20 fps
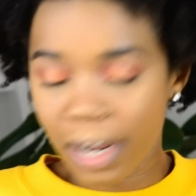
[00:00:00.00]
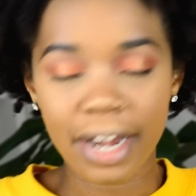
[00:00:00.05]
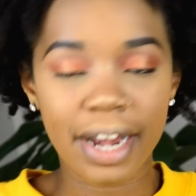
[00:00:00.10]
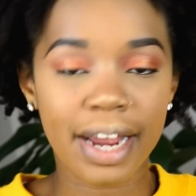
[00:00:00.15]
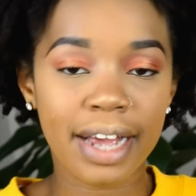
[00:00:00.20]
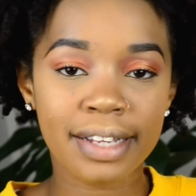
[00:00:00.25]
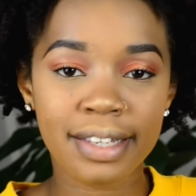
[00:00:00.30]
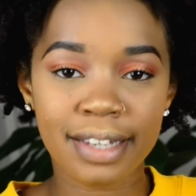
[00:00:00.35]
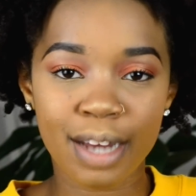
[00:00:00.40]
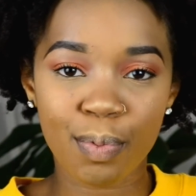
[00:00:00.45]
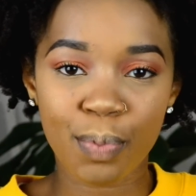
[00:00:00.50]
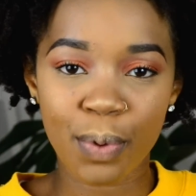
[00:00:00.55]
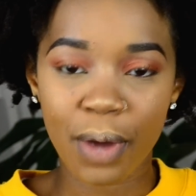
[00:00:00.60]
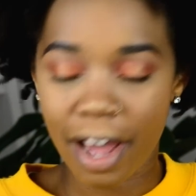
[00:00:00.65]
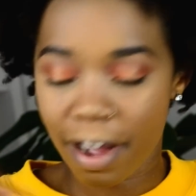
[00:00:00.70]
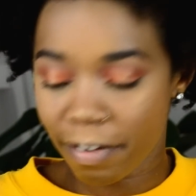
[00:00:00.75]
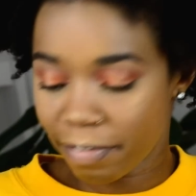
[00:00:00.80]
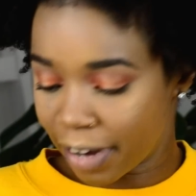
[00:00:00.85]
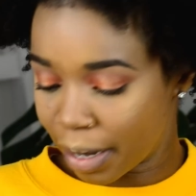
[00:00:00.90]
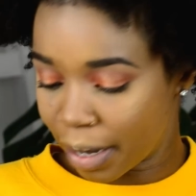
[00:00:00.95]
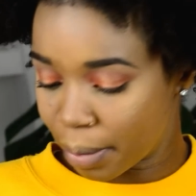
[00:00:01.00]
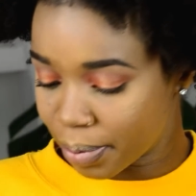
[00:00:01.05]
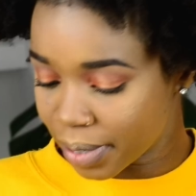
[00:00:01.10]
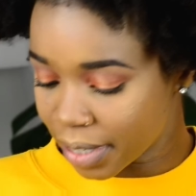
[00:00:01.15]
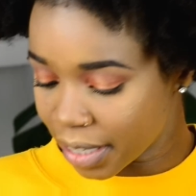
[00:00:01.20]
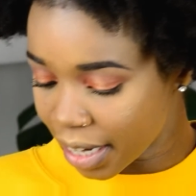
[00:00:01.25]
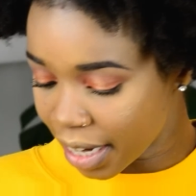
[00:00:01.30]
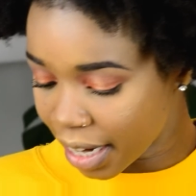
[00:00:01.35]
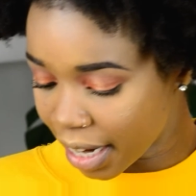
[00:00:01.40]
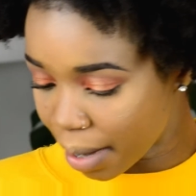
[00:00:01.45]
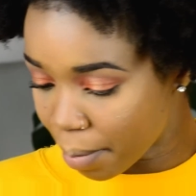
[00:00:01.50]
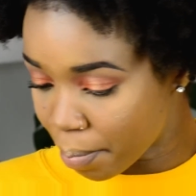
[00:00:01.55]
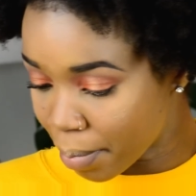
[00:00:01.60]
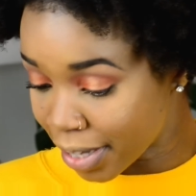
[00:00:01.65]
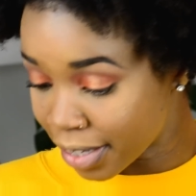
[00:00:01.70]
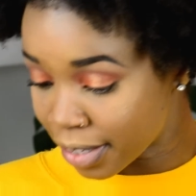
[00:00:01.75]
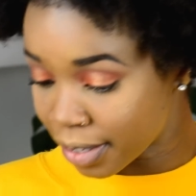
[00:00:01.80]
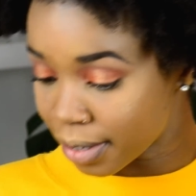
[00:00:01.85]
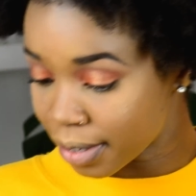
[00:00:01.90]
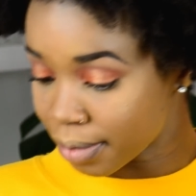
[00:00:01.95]
next up we have lipstick.
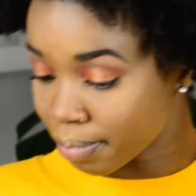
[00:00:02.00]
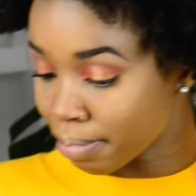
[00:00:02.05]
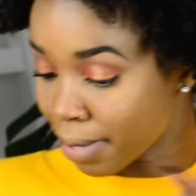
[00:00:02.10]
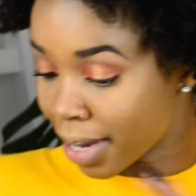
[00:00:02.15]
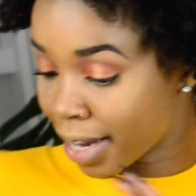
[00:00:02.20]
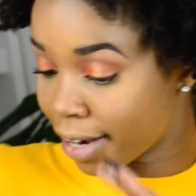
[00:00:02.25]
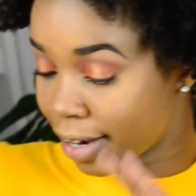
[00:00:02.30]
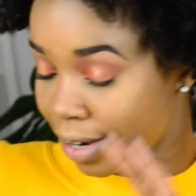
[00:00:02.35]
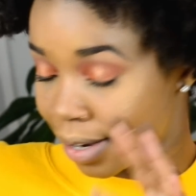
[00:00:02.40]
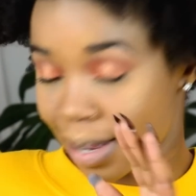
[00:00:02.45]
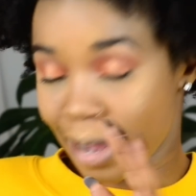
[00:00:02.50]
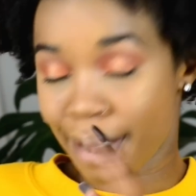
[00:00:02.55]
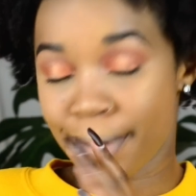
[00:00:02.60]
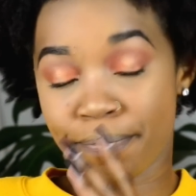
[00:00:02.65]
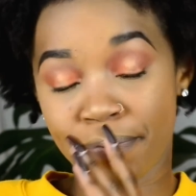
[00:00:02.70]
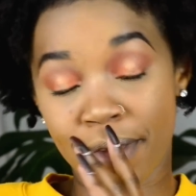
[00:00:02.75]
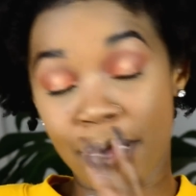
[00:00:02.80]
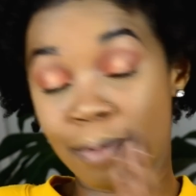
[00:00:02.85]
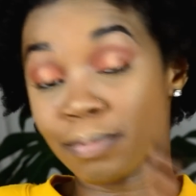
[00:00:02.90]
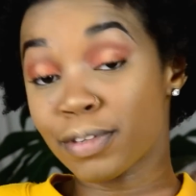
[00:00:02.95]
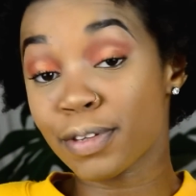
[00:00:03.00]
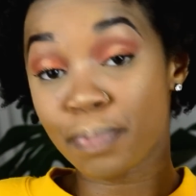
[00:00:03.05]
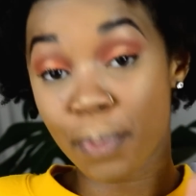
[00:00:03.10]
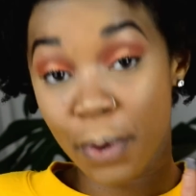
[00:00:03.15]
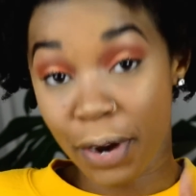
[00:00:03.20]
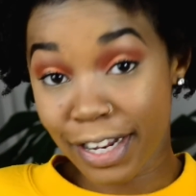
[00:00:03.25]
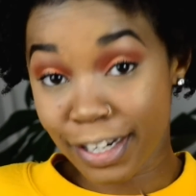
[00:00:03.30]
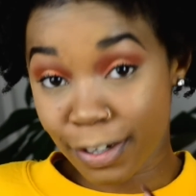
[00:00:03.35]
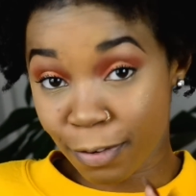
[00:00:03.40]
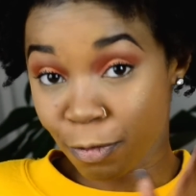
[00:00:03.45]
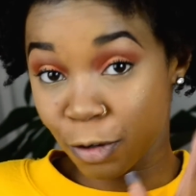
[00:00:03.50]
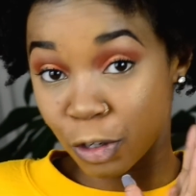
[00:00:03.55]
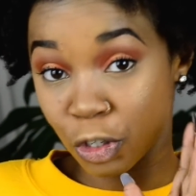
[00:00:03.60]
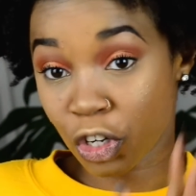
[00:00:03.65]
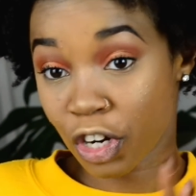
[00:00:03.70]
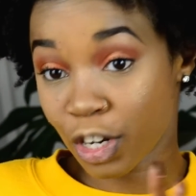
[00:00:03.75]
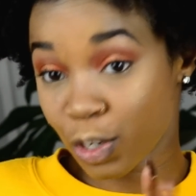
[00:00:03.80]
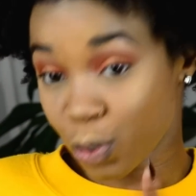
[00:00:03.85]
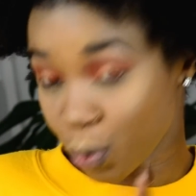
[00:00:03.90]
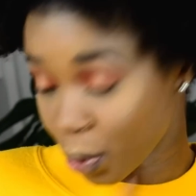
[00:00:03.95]
I'm spoiled for
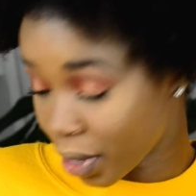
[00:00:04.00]
choice when